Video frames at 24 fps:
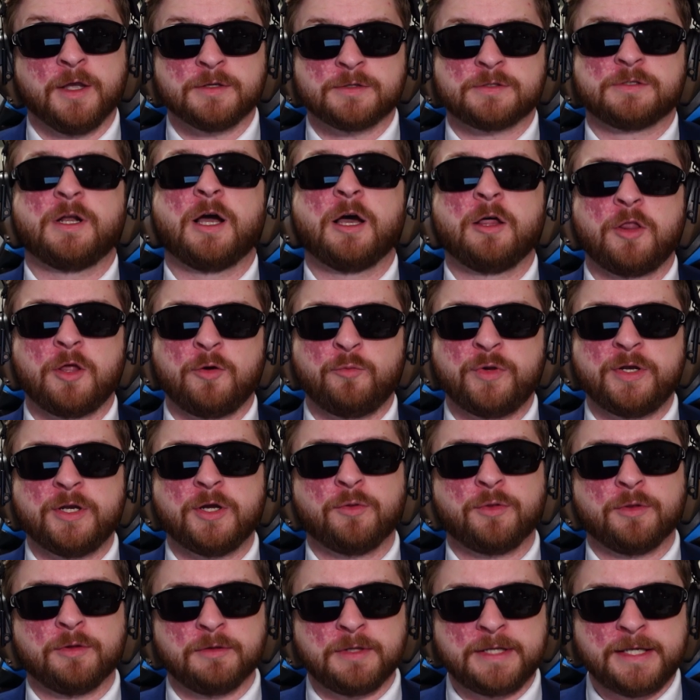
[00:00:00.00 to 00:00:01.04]
So now that we
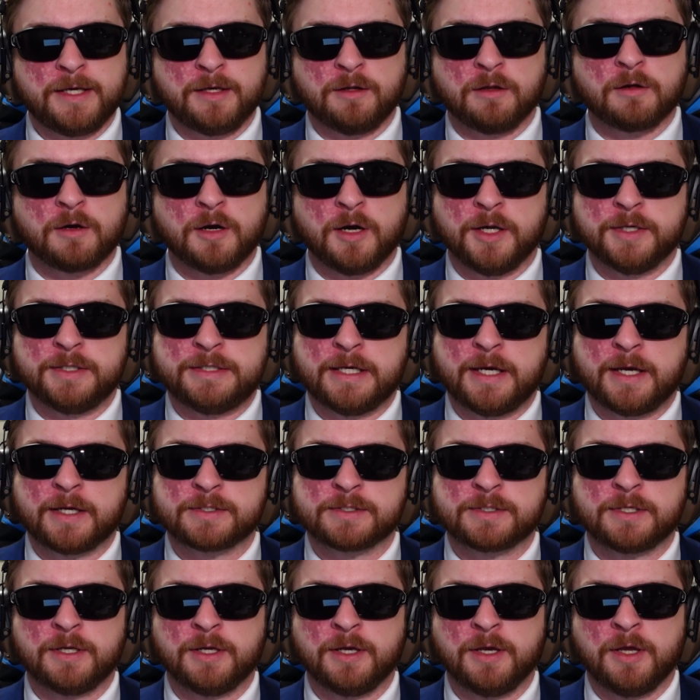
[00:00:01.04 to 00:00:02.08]
know the legal
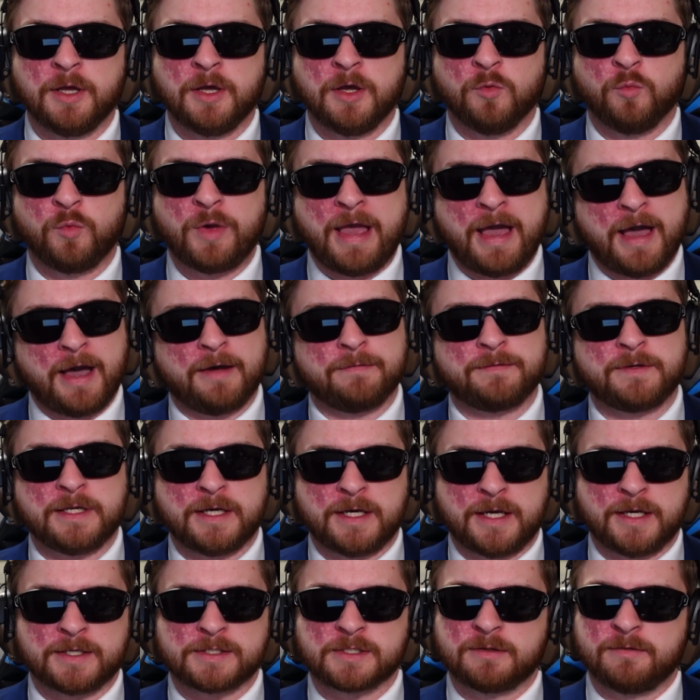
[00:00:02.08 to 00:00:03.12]
context, we have to
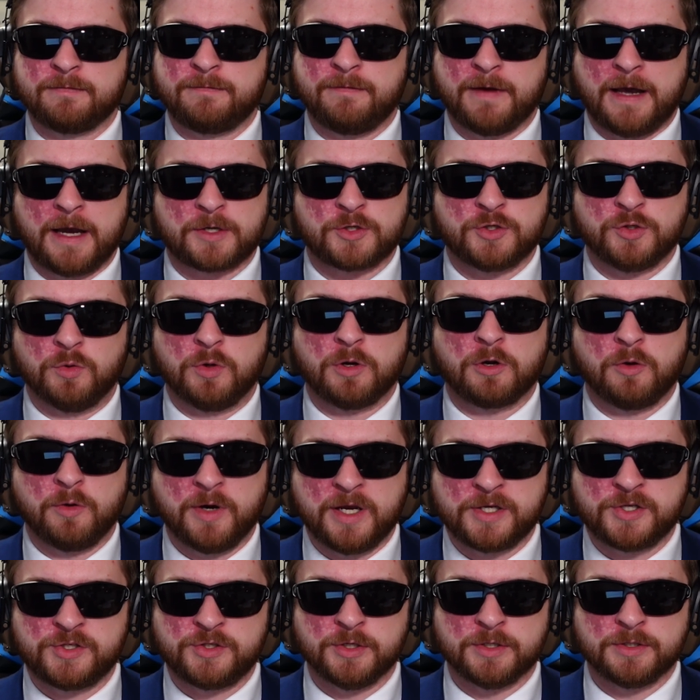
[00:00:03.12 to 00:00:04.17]
ask the factual
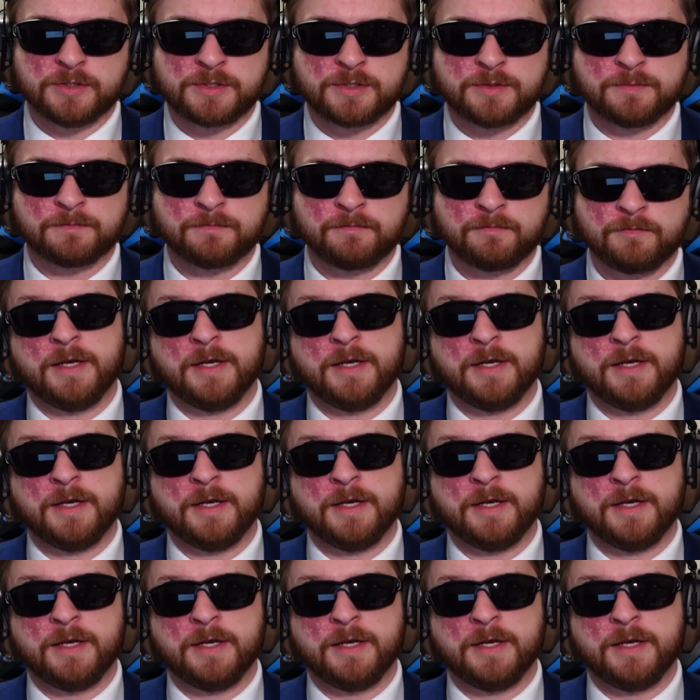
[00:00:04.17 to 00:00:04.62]
questions.